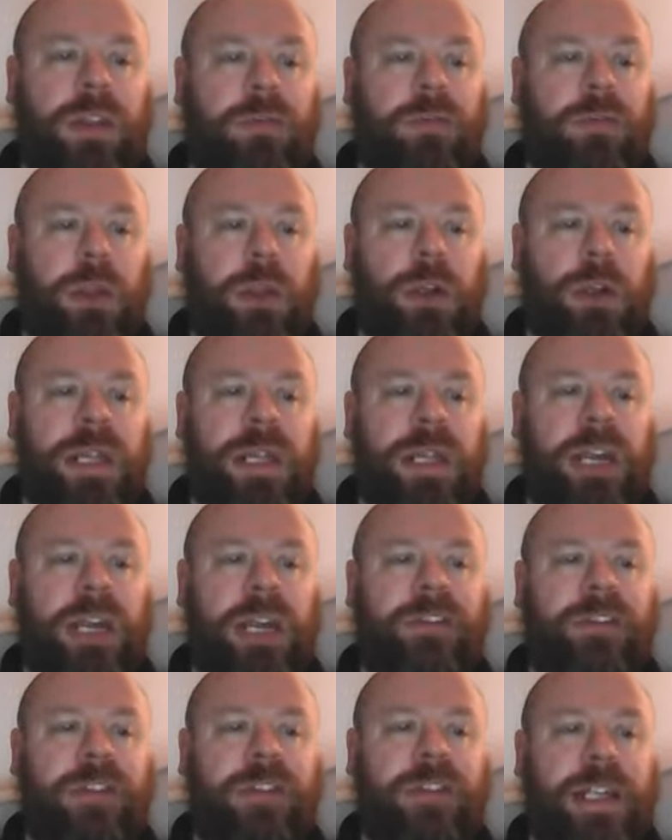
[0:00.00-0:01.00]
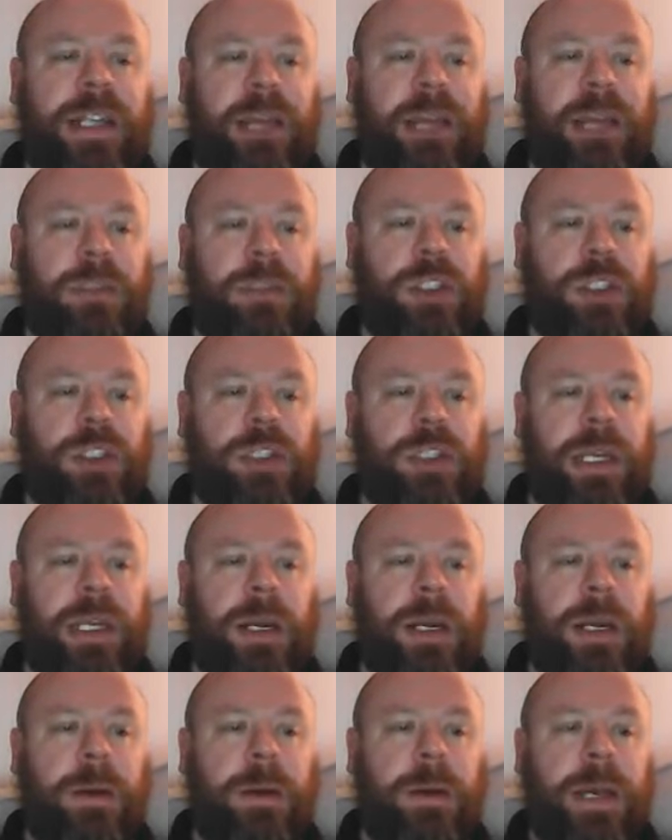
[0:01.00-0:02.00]
If we look at the 850 temperatures
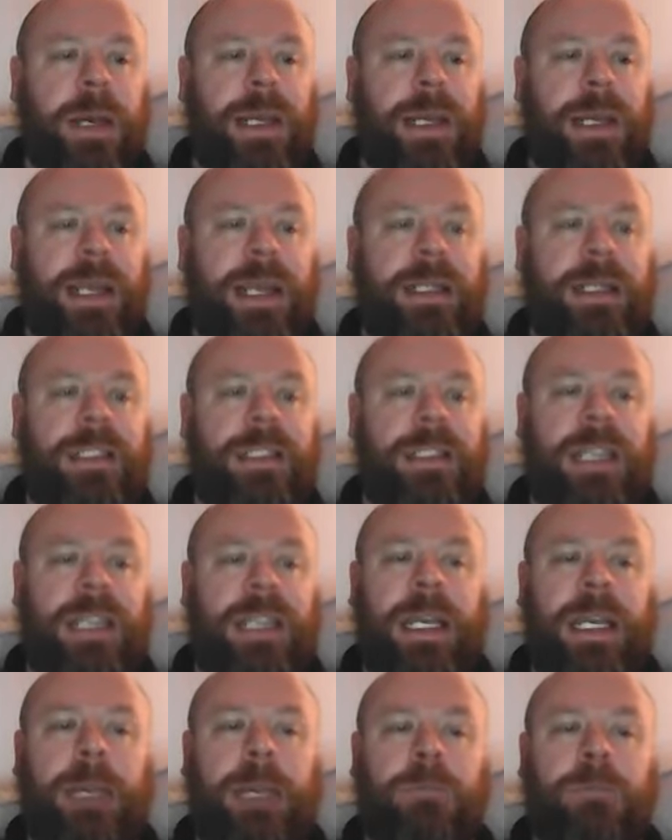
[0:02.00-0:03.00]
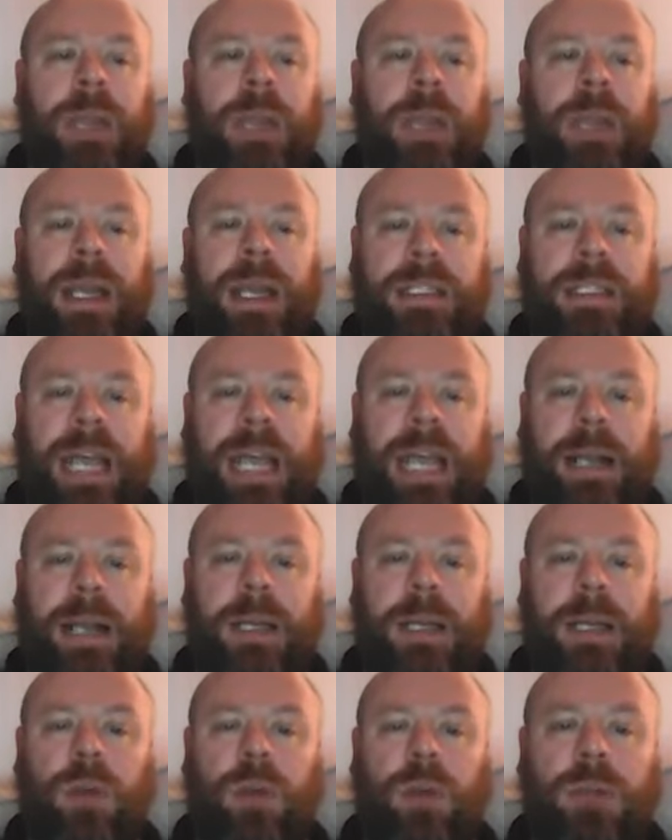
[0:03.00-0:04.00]
here, you can see
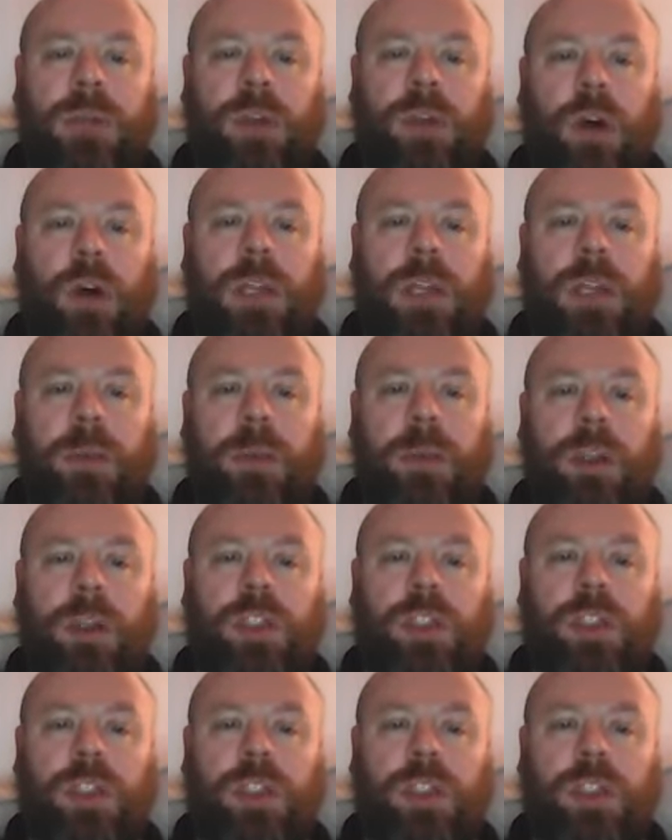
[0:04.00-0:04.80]
exactly what I'm talking about.